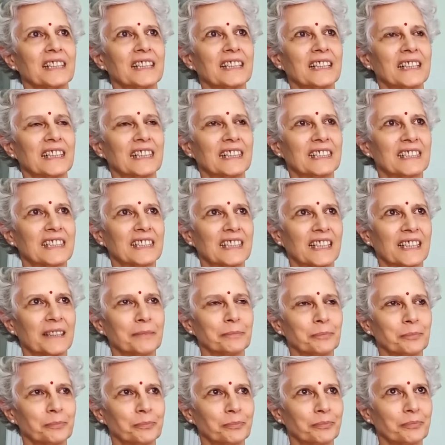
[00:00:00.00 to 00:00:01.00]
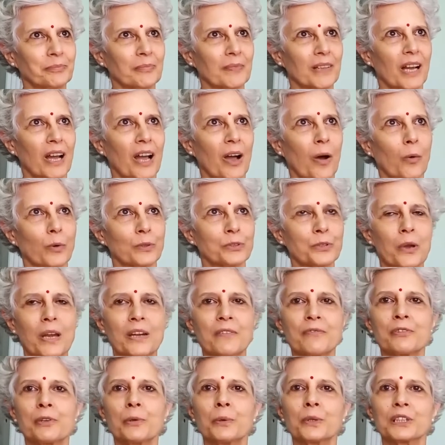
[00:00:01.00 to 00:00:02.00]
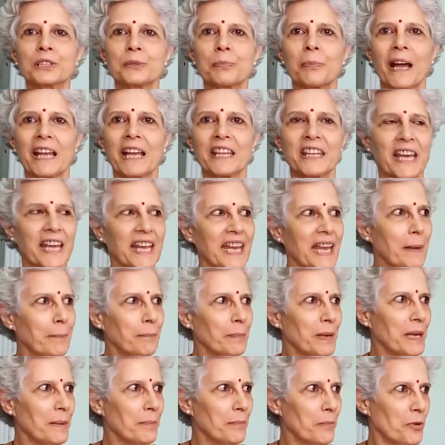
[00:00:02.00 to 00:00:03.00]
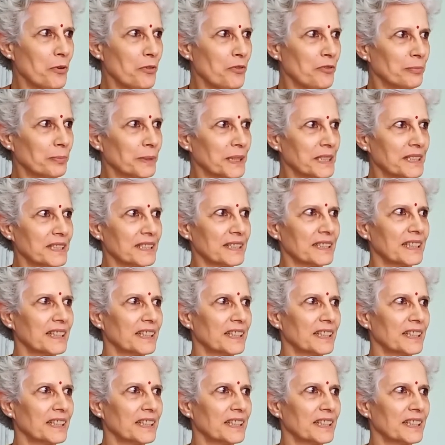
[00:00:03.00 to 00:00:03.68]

It's also influenced by the hippie movement,